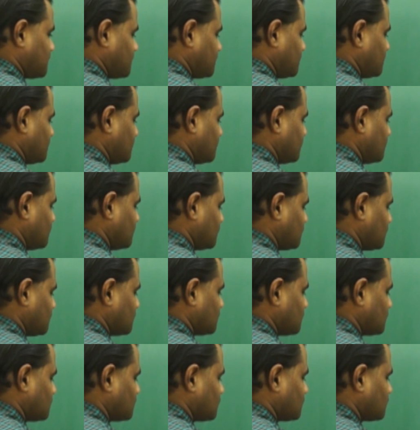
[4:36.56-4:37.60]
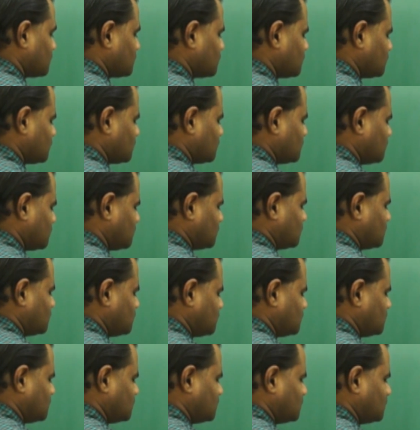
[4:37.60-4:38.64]

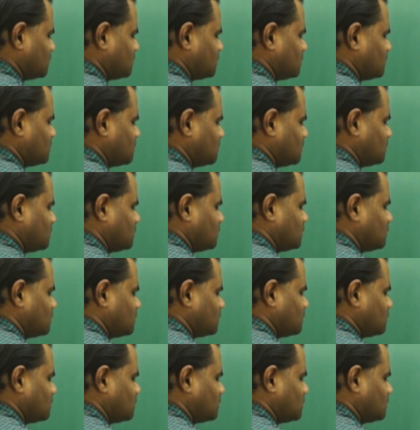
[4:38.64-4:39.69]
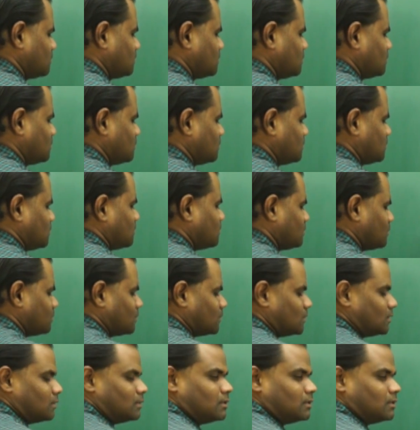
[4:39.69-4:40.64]
Nobody speaks.